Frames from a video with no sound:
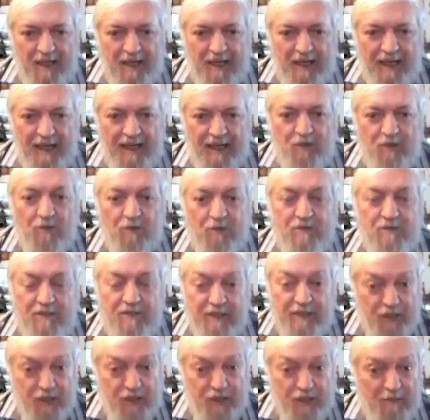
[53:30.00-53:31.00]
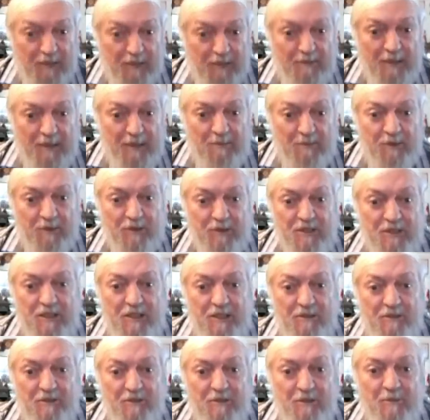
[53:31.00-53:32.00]
And also, there are too many people to see
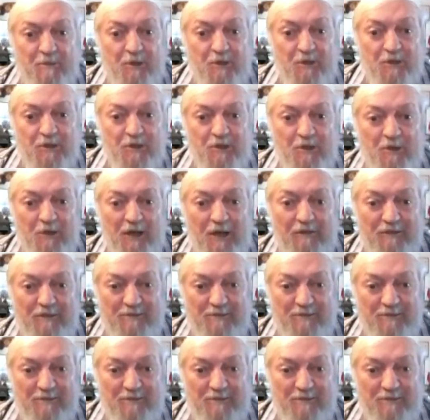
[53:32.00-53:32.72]
you and report to your wife.